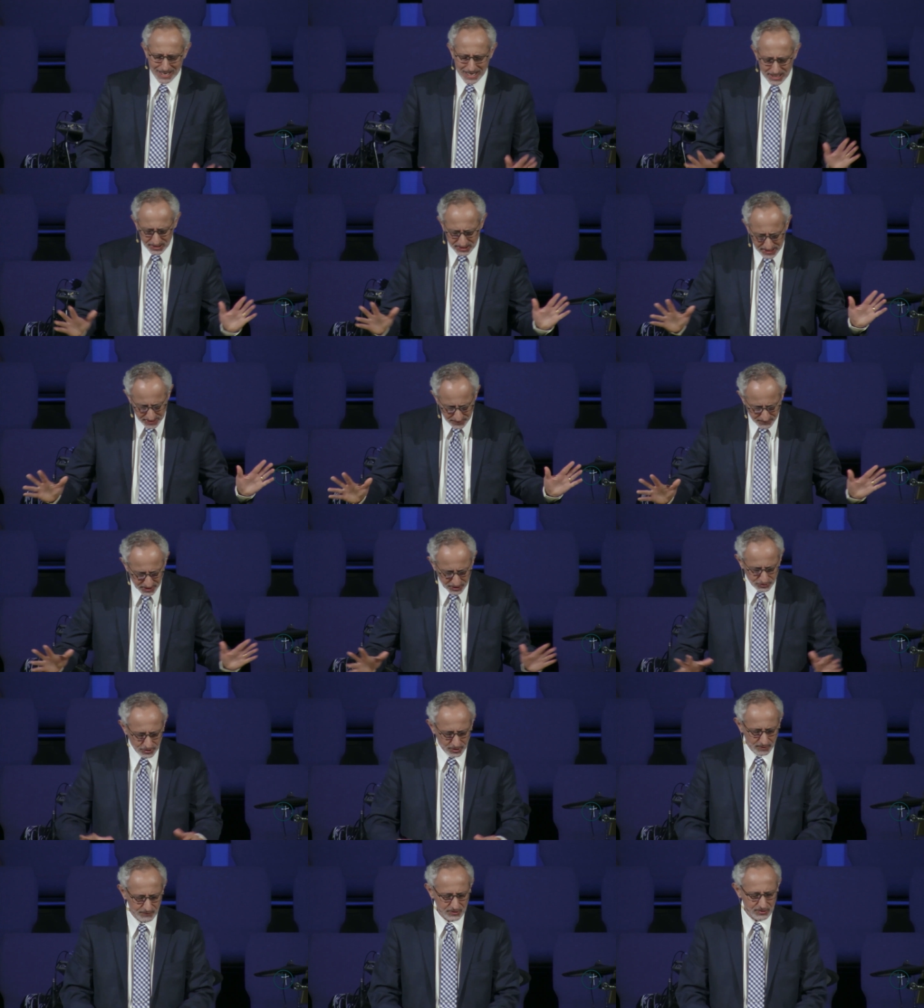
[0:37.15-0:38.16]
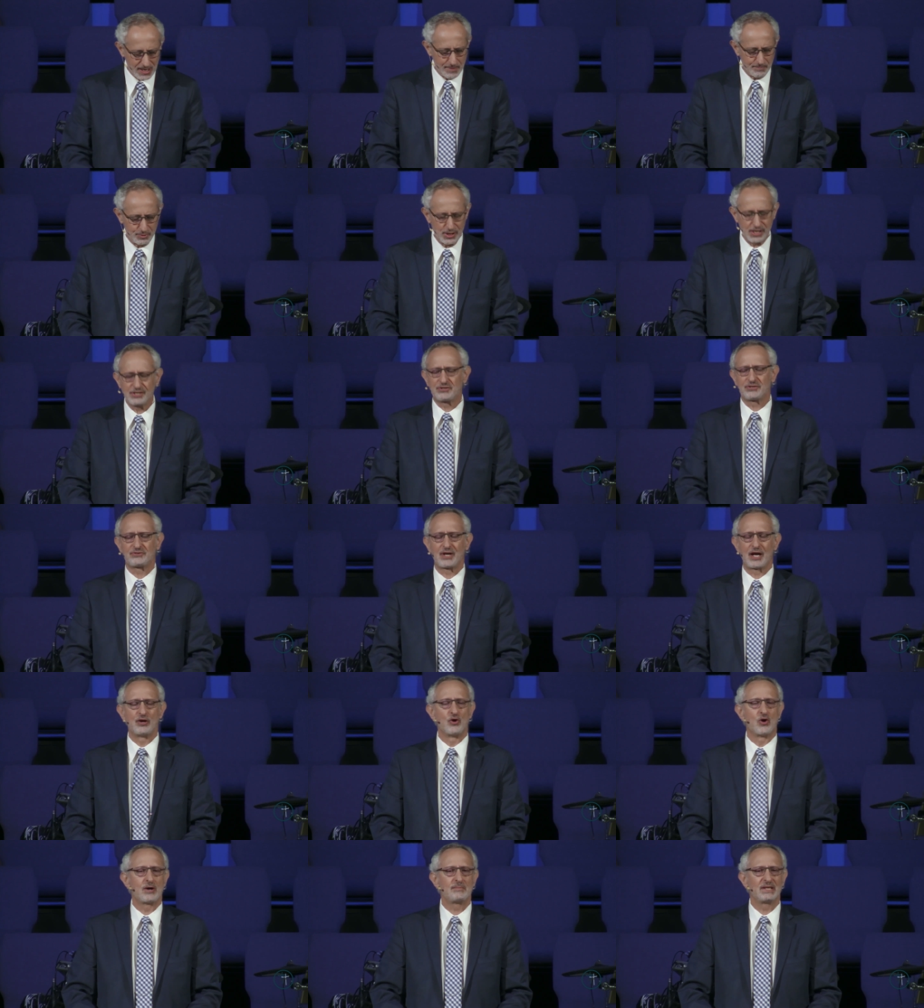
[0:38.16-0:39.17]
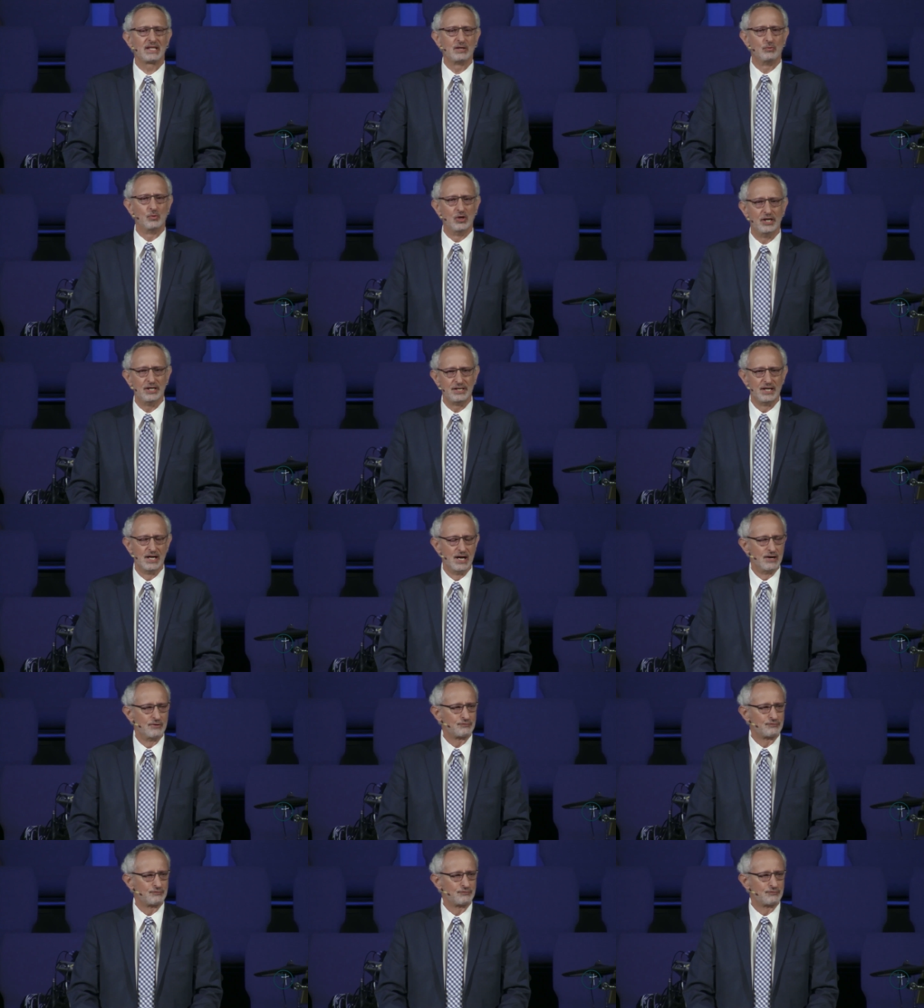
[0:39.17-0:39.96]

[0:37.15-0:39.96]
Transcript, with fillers: And in the evening service, I preached as I normally would